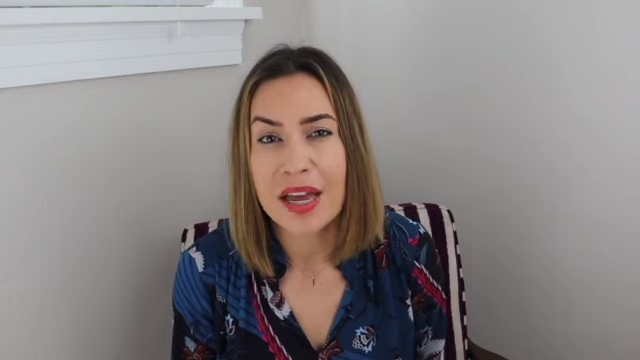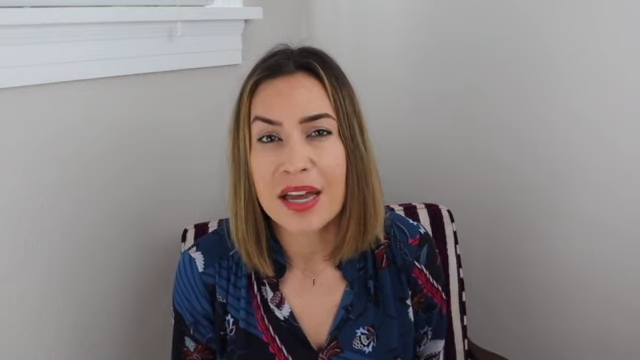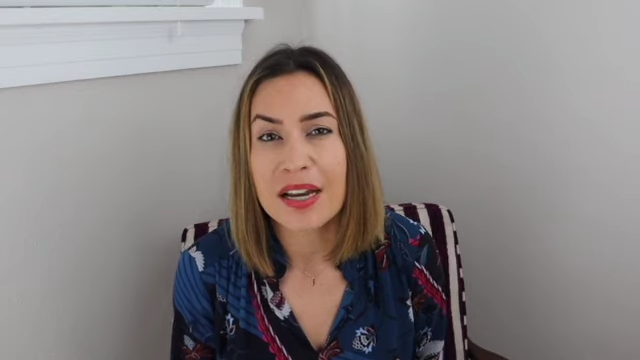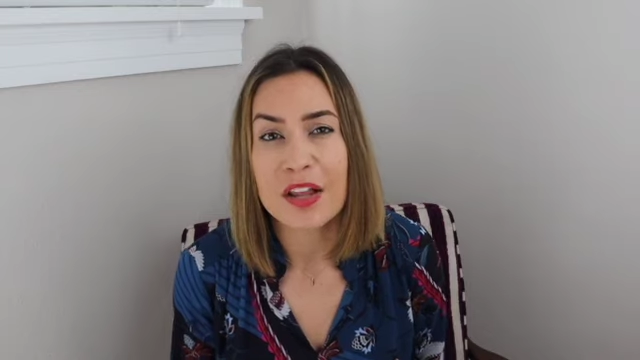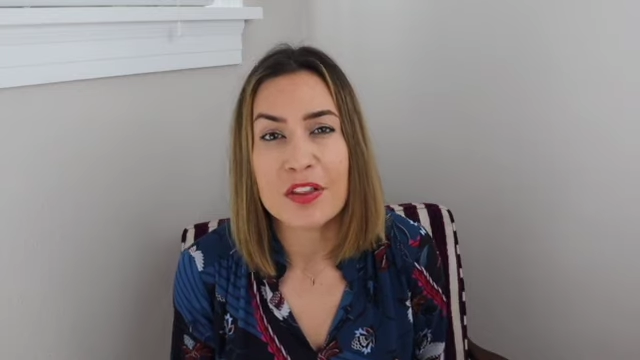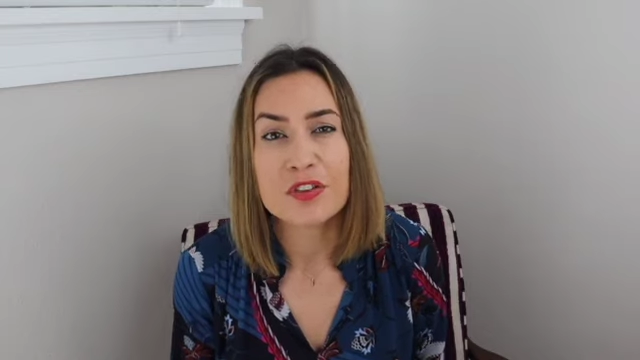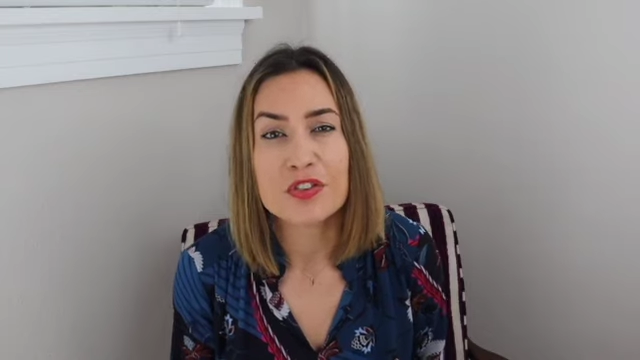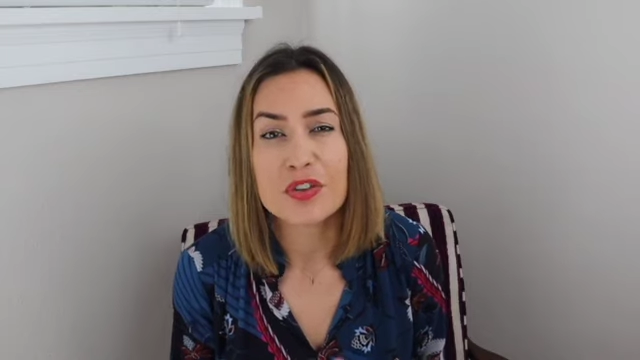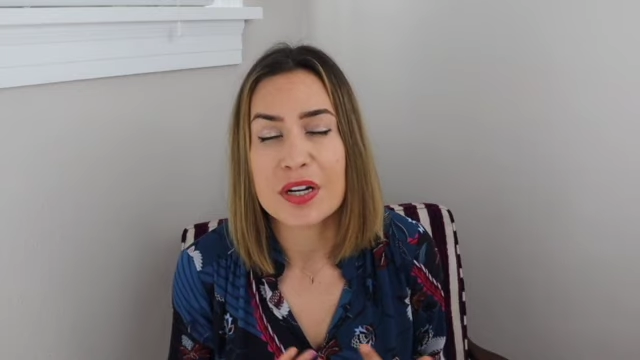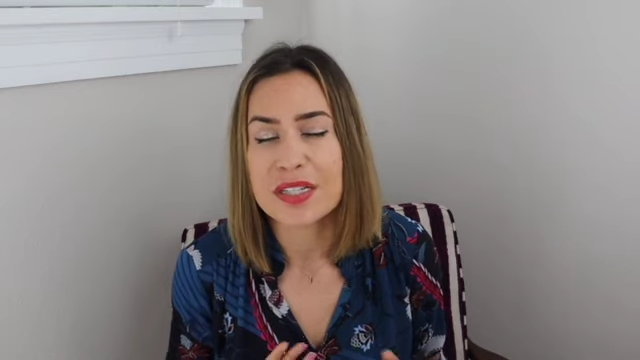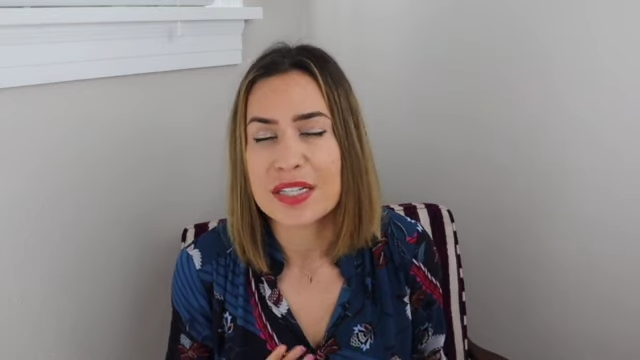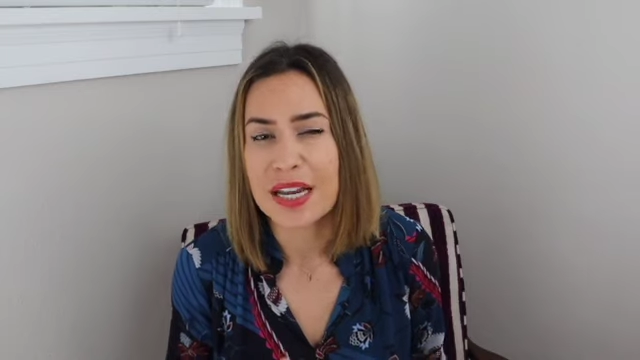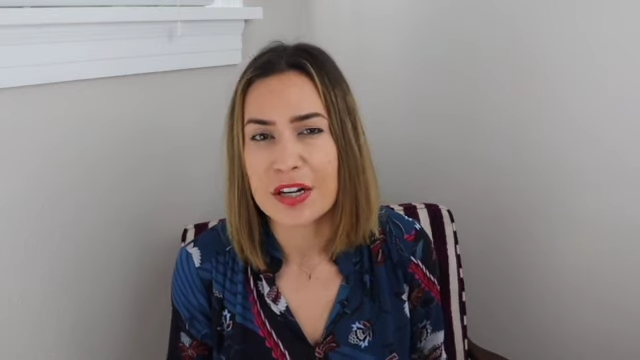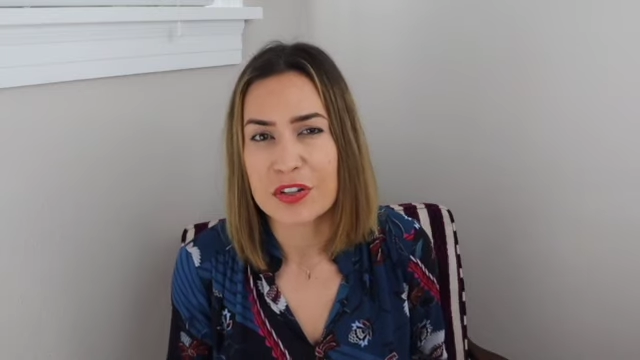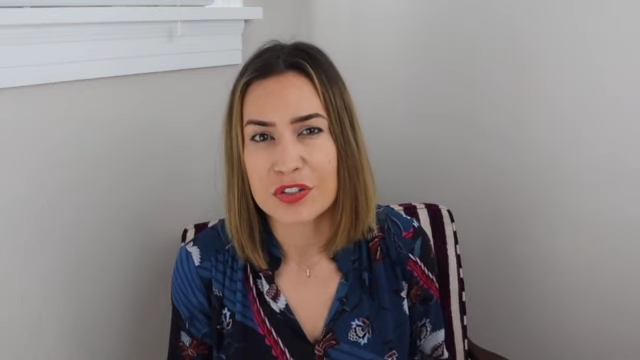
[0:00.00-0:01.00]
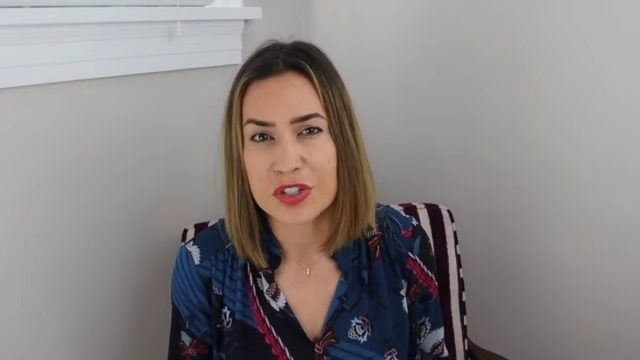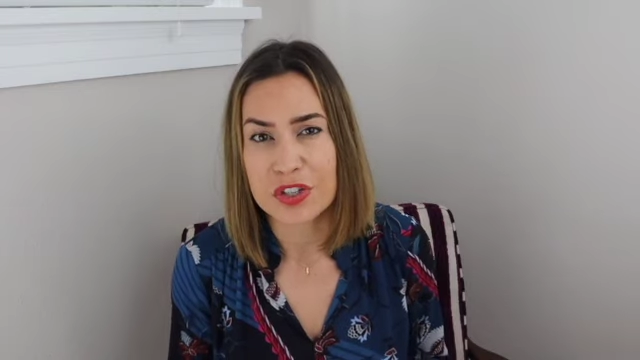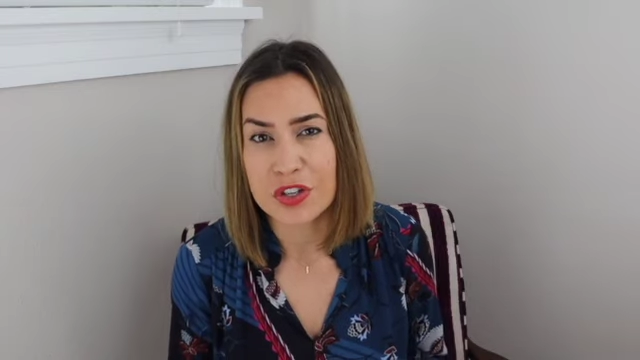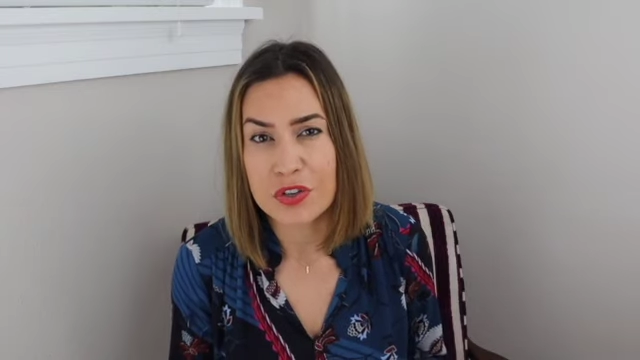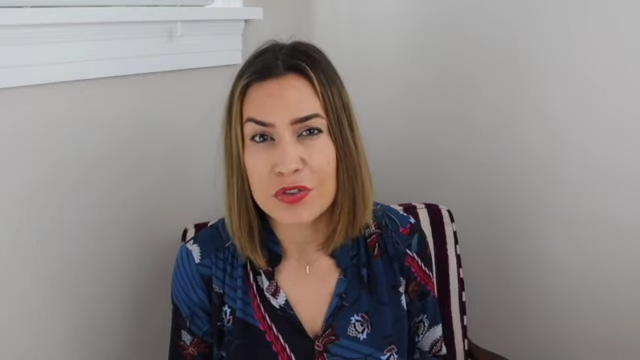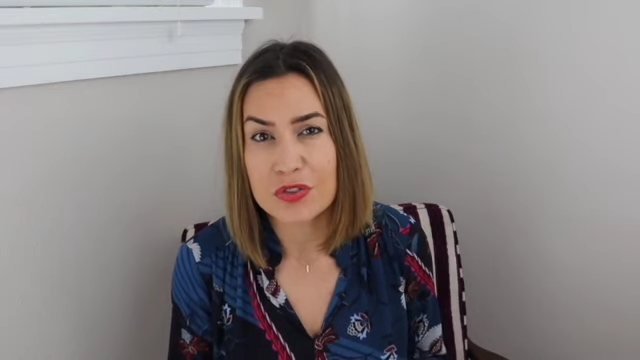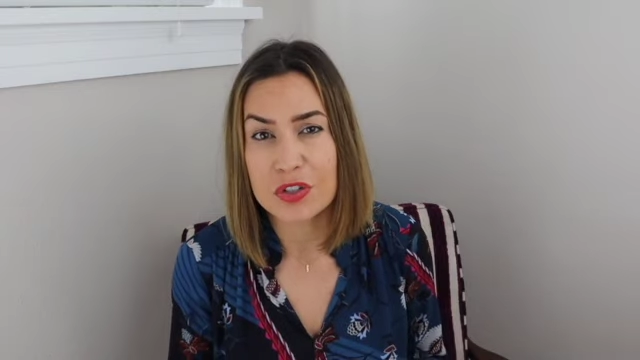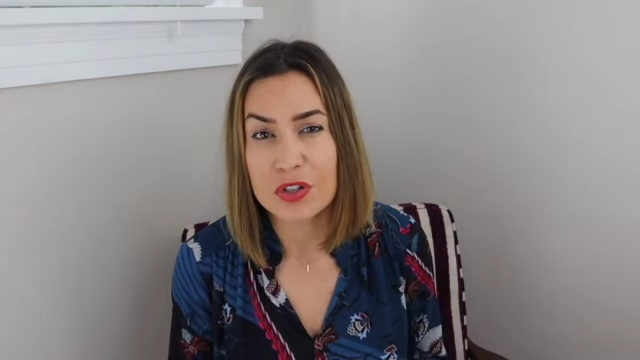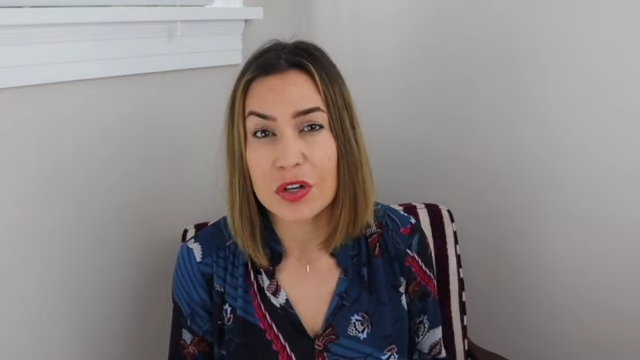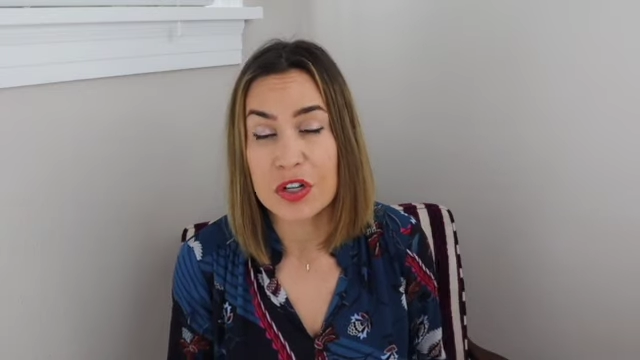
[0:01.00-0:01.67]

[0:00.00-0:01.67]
another Tracy Anderson user,